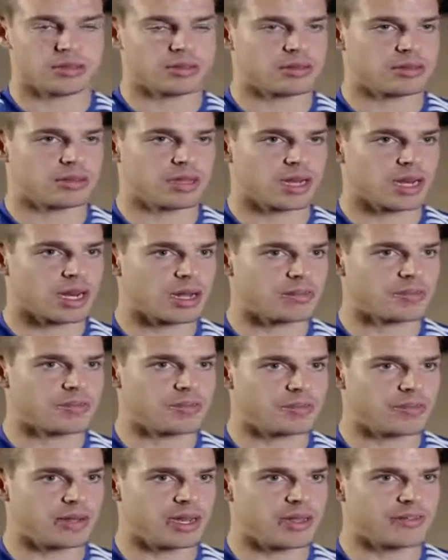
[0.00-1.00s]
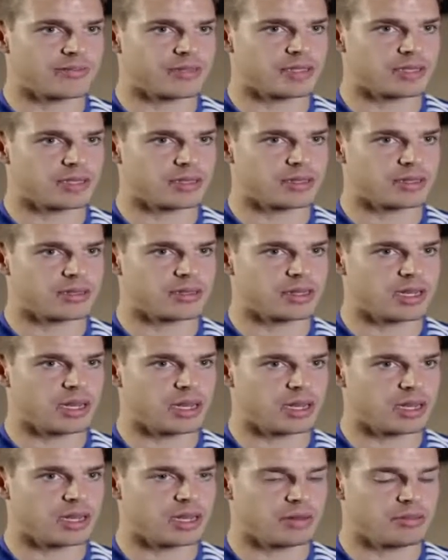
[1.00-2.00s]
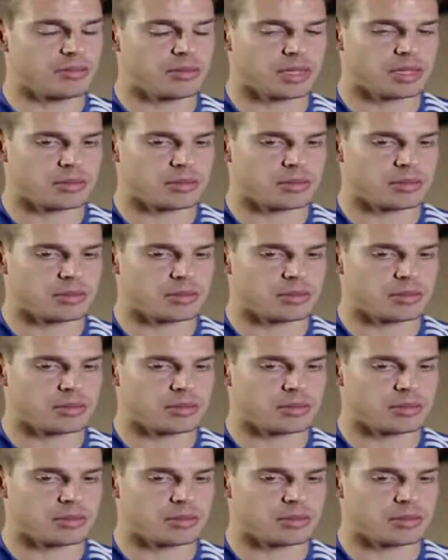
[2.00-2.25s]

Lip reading: The club believes in him,